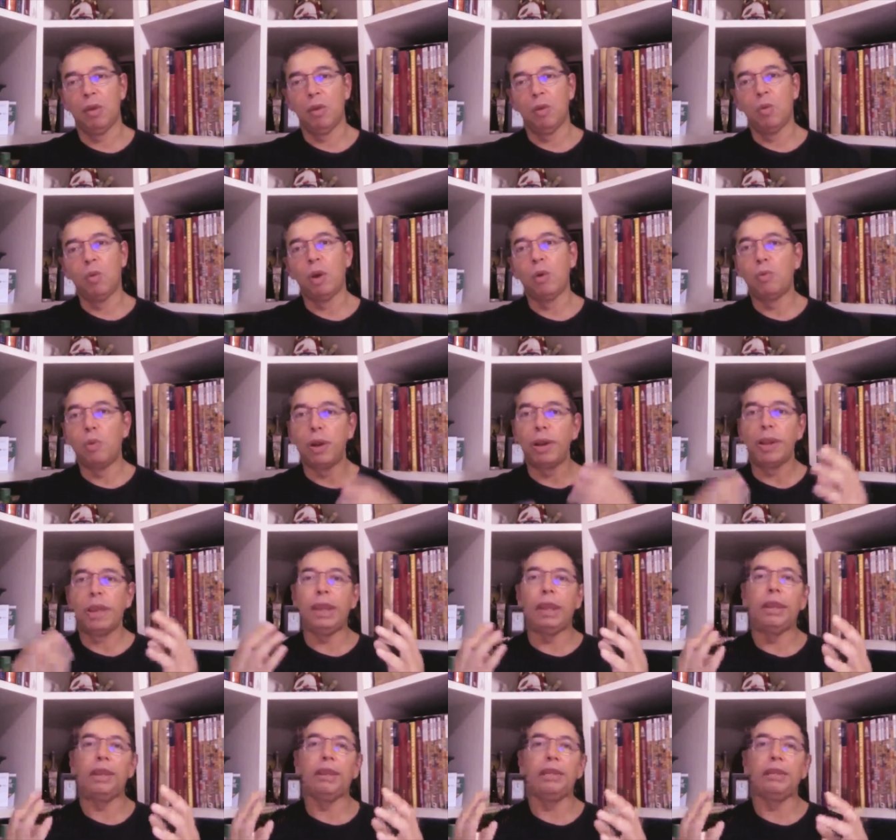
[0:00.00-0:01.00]
will work
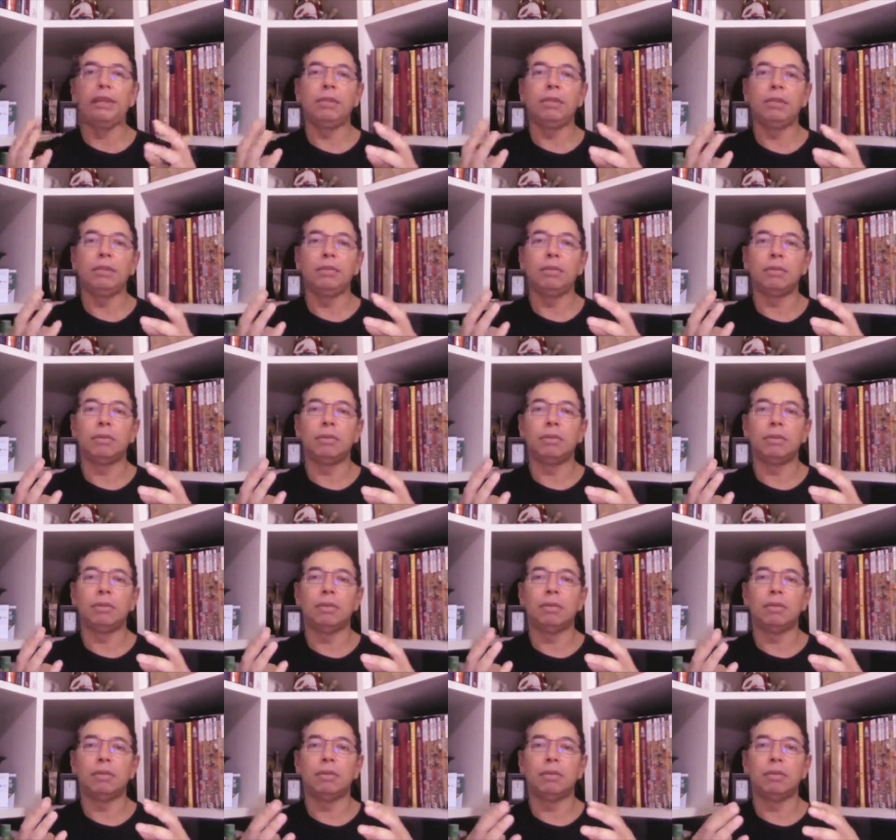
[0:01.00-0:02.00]
in
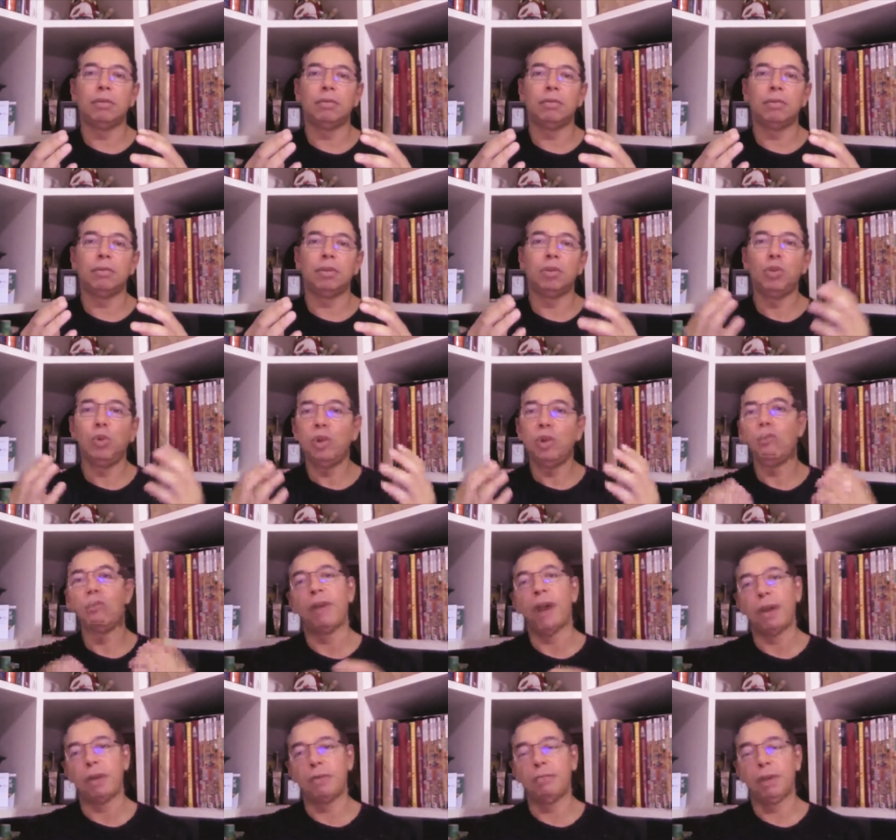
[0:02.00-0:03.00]
two
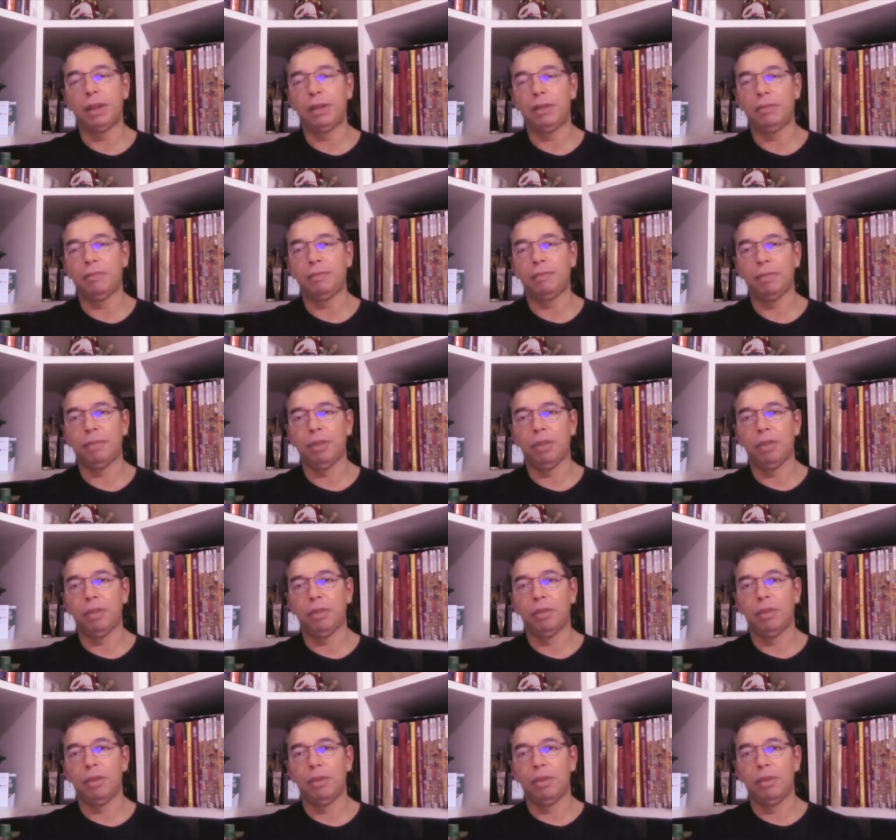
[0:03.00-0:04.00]
environments.
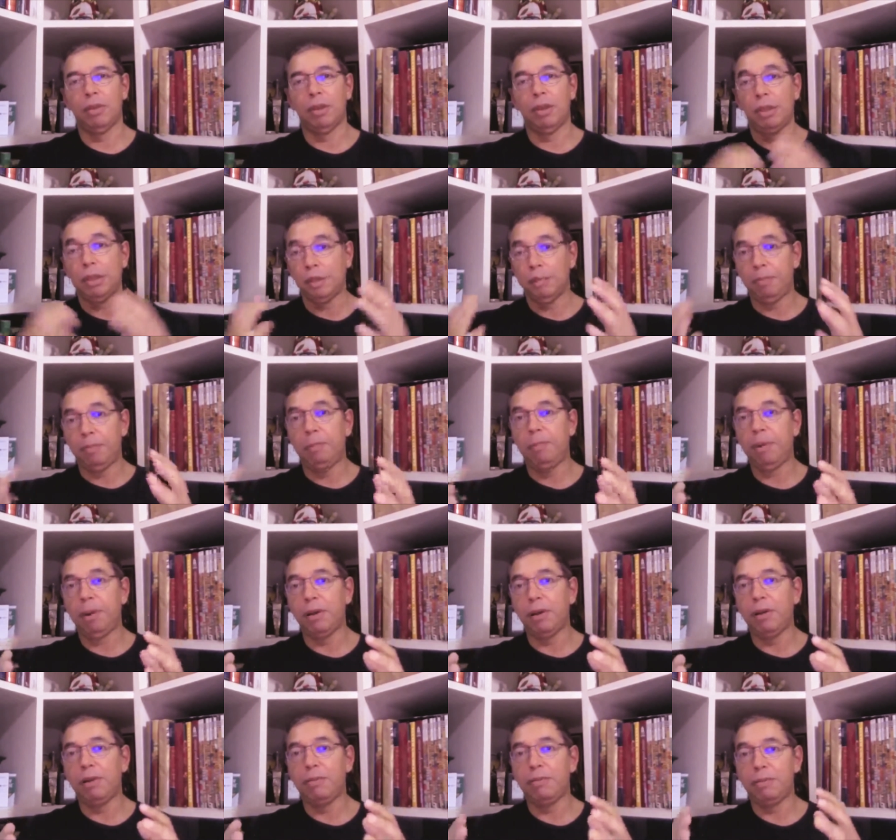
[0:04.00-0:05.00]
The
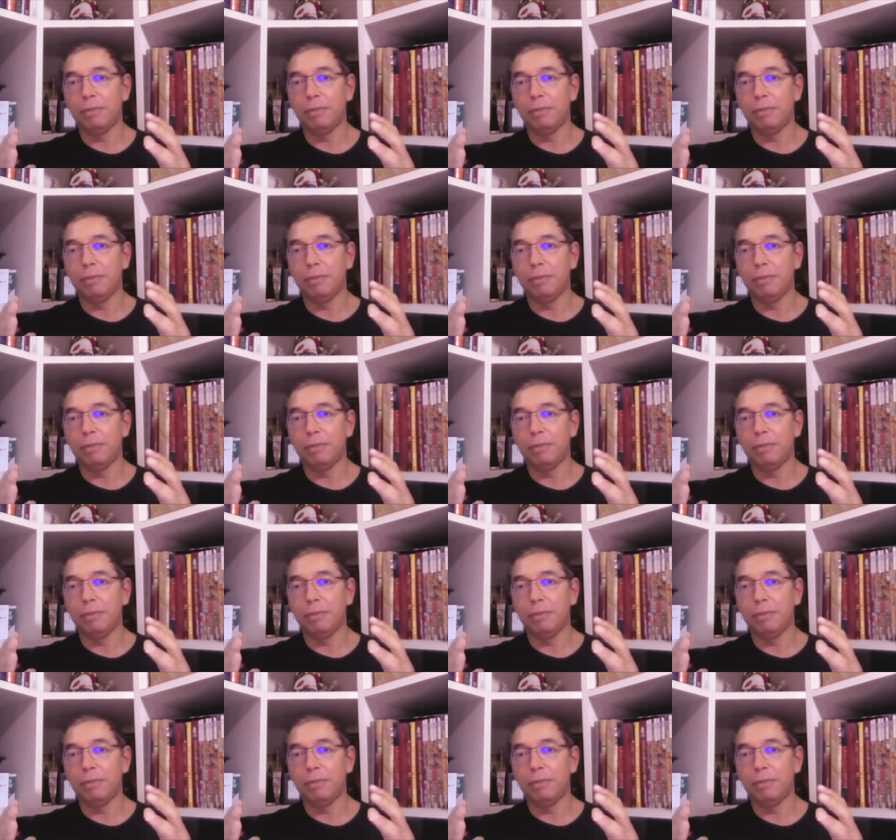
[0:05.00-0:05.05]
people